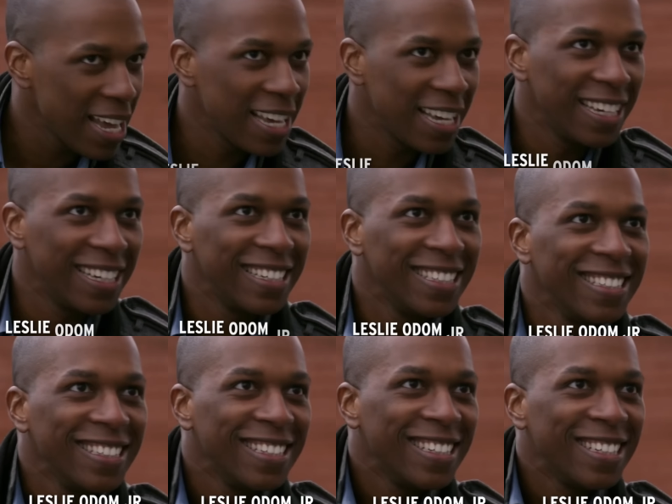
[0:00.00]

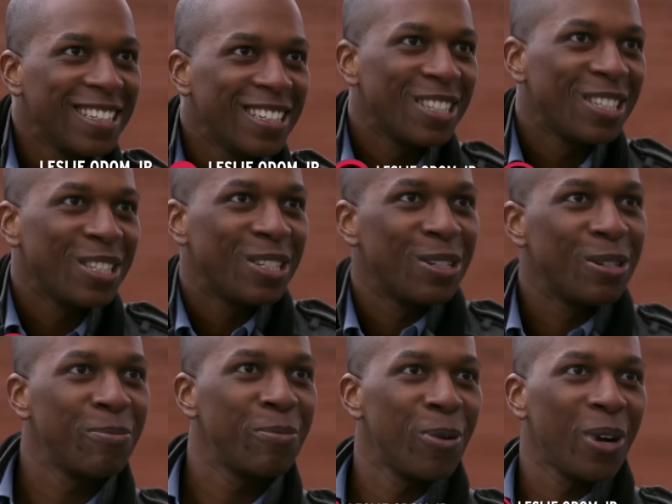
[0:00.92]
Number 1.
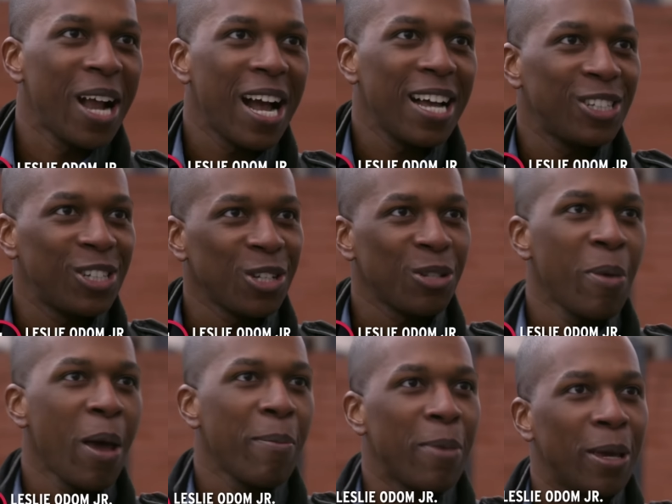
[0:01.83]
Leslie Odom
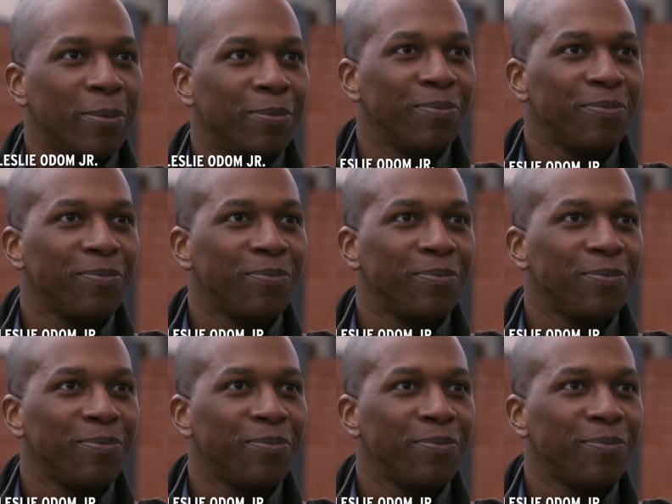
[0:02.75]
Jr.